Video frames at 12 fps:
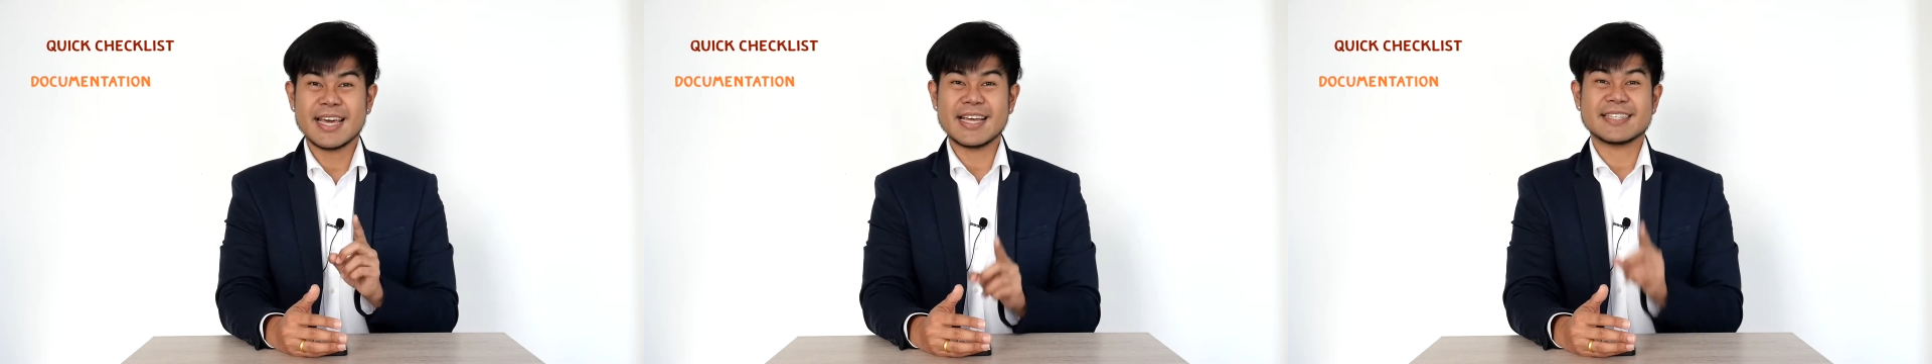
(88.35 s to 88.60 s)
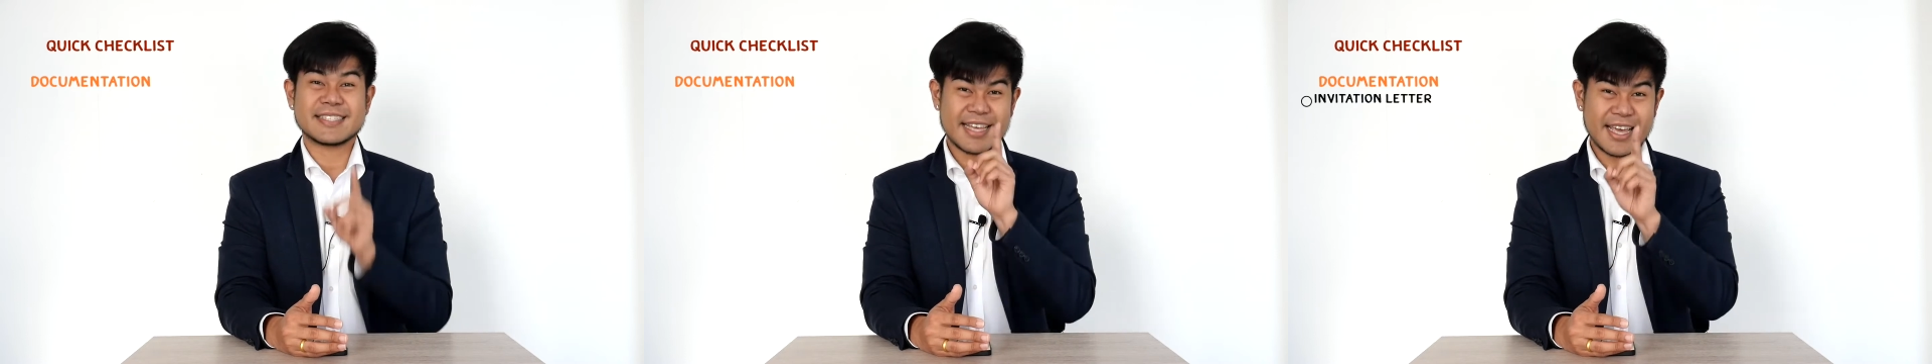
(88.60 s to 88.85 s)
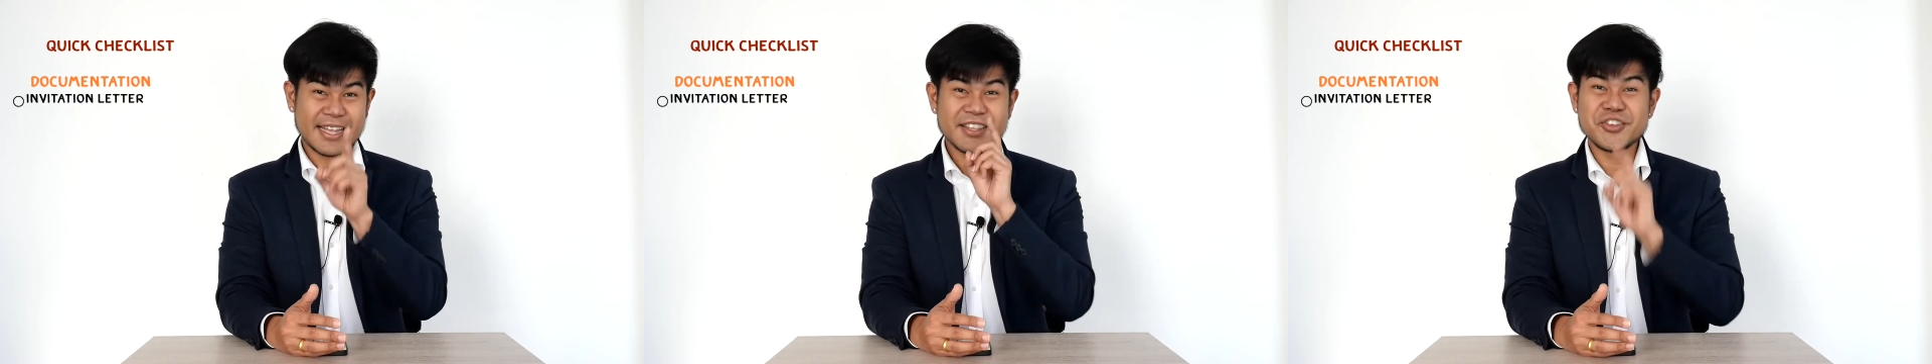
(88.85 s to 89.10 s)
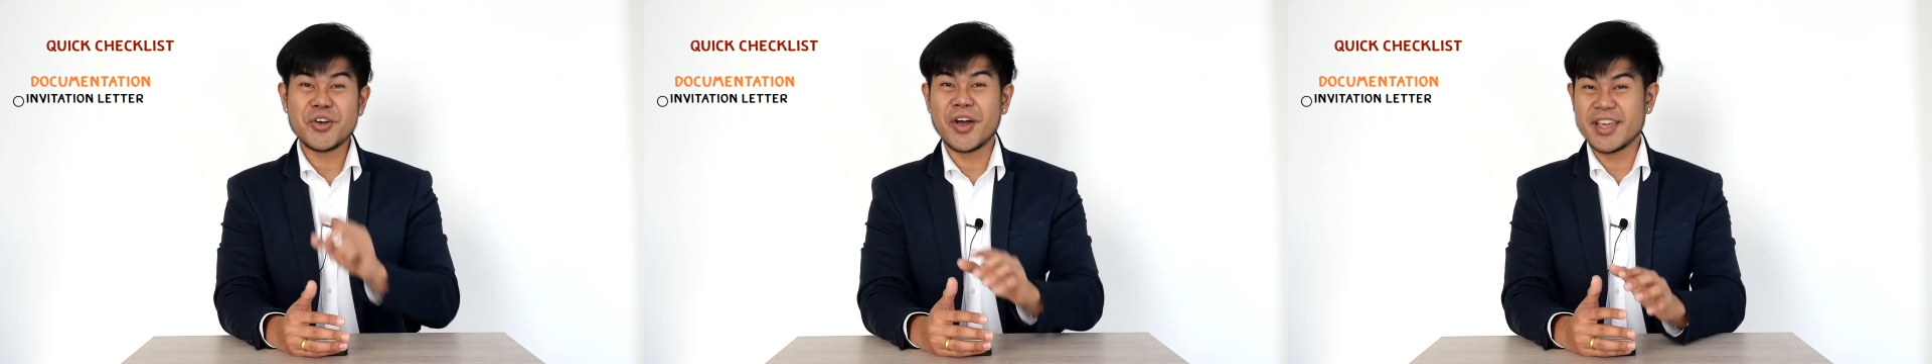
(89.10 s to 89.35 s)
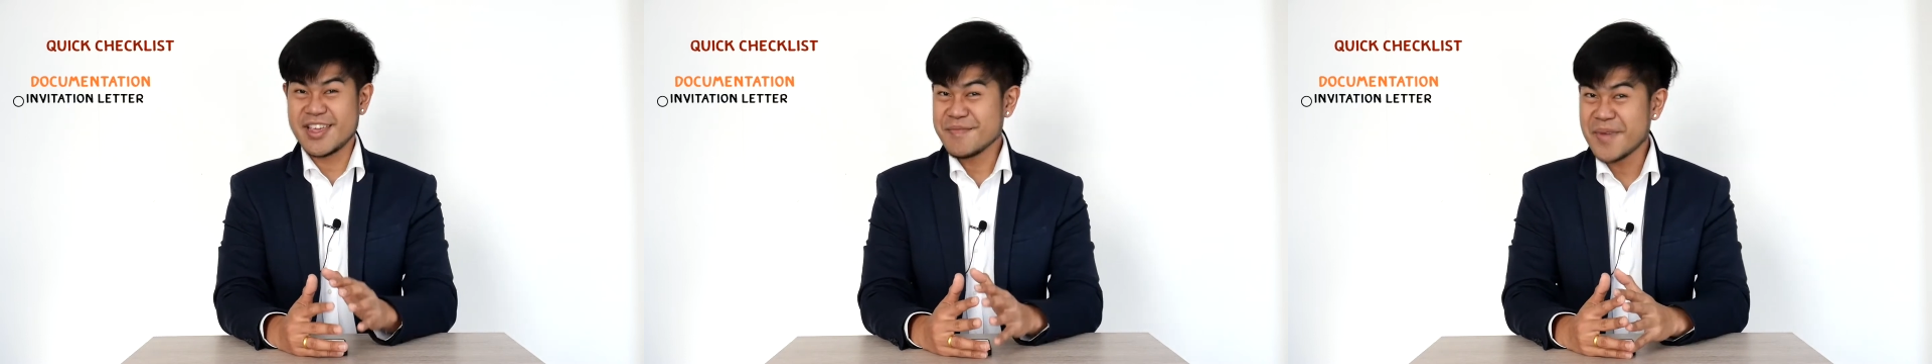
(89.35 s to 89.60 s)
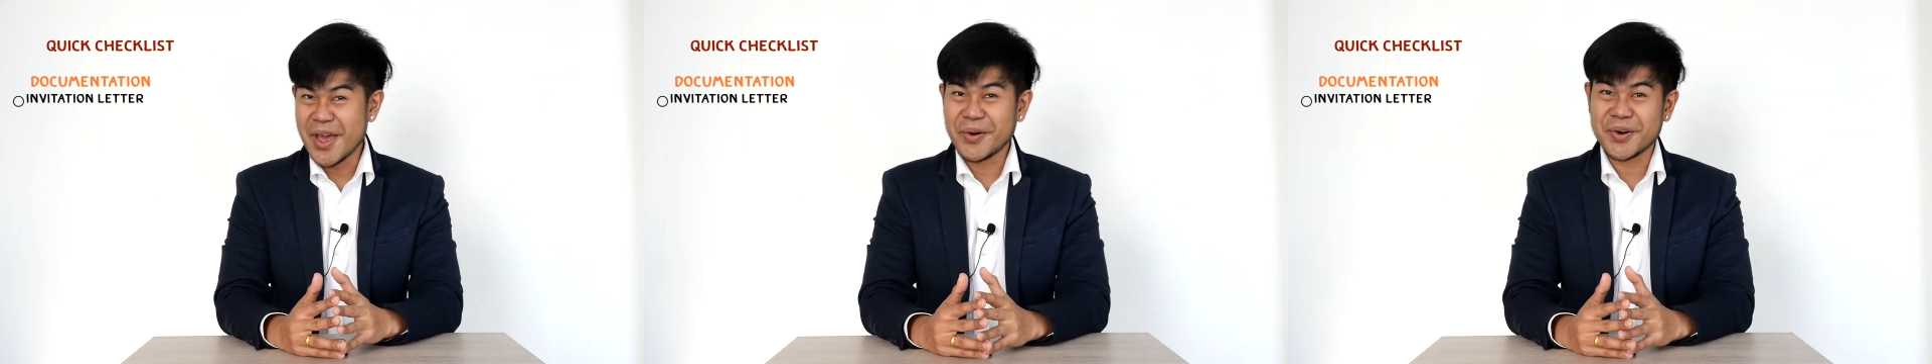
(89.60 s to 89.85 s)
it's in your
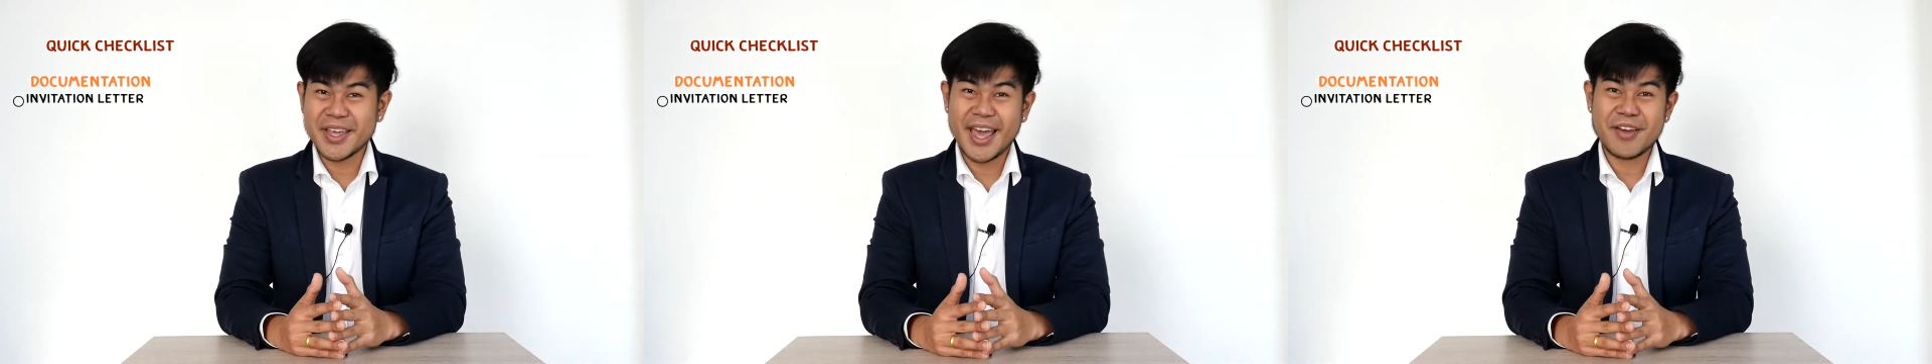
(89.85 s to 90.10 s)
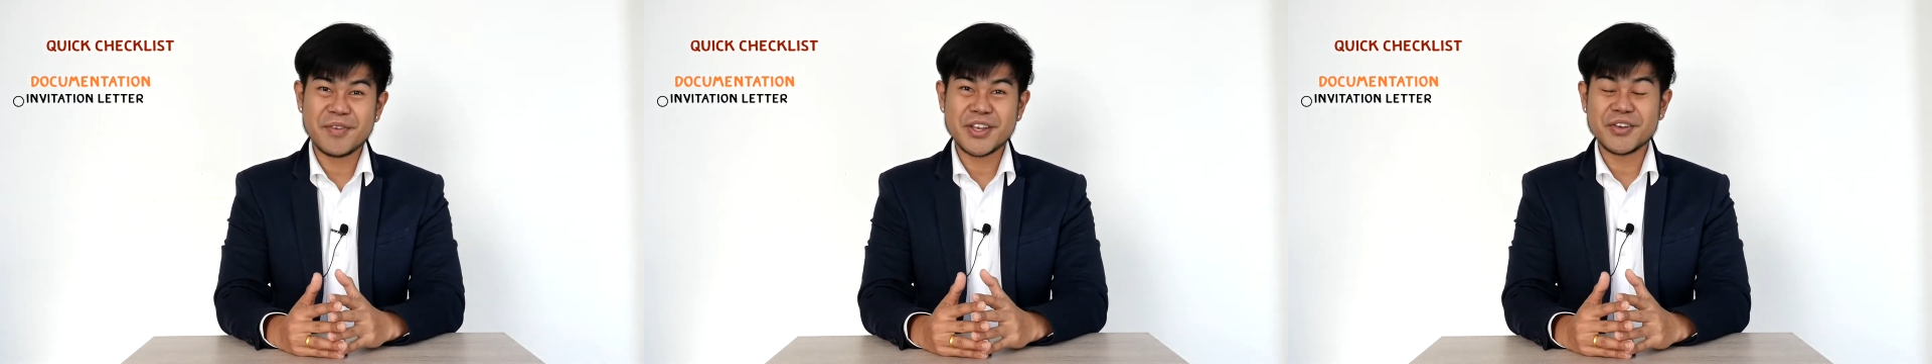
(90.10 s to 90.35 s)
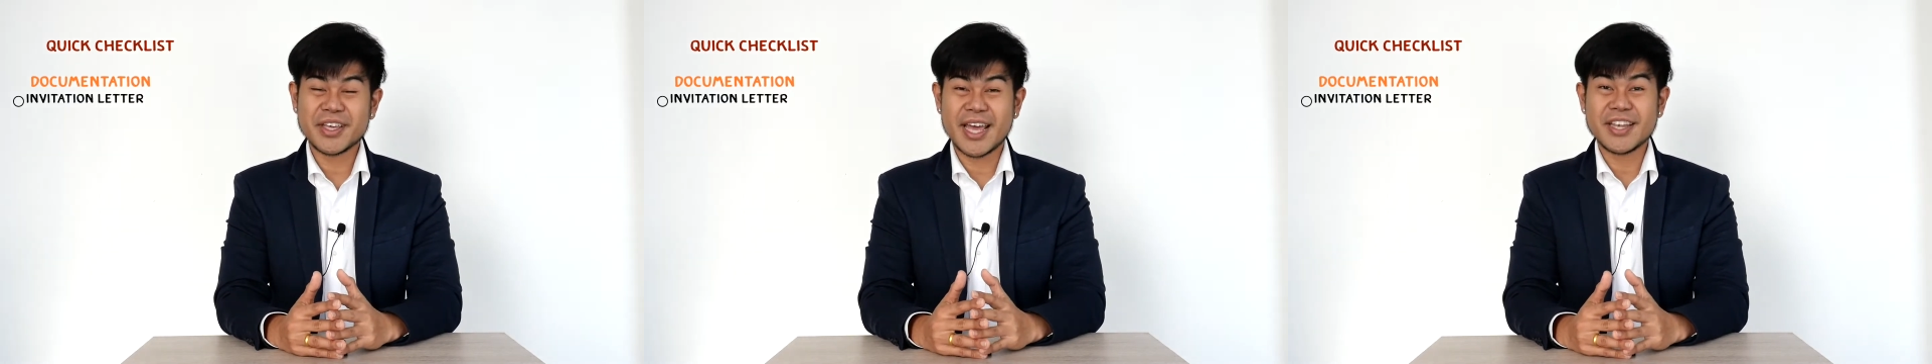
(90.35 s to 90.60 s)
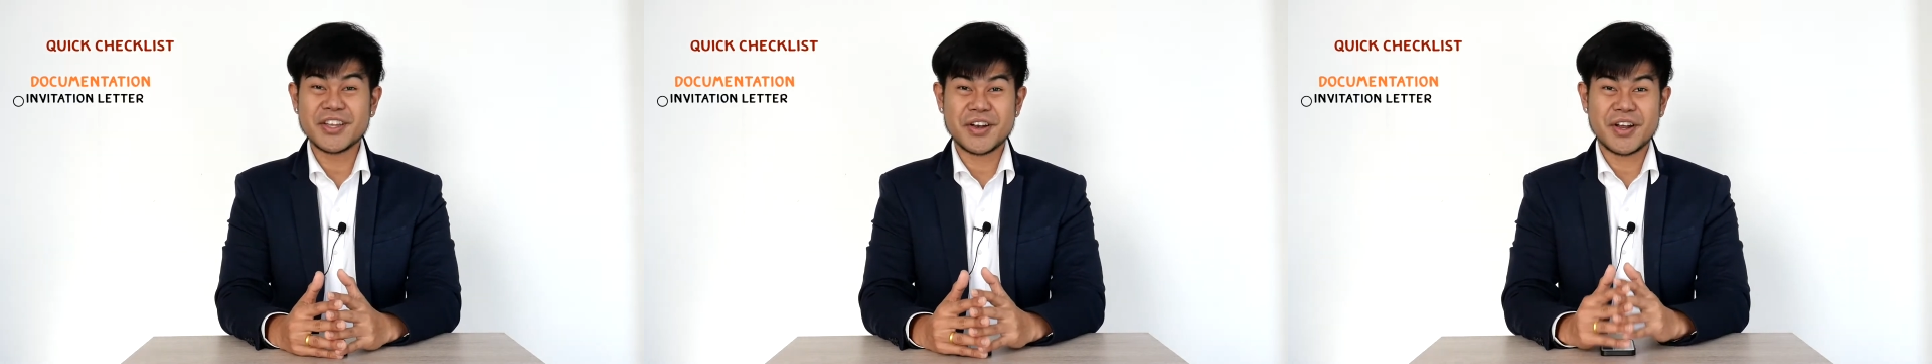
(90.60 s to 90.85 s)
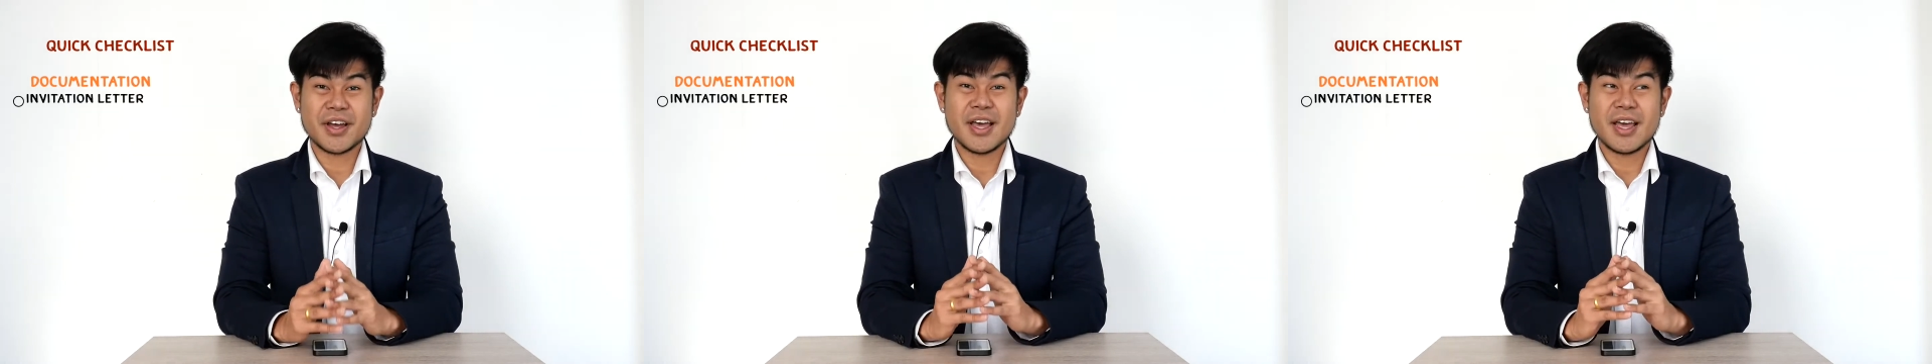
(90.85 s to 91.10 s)
email, okay, when you get the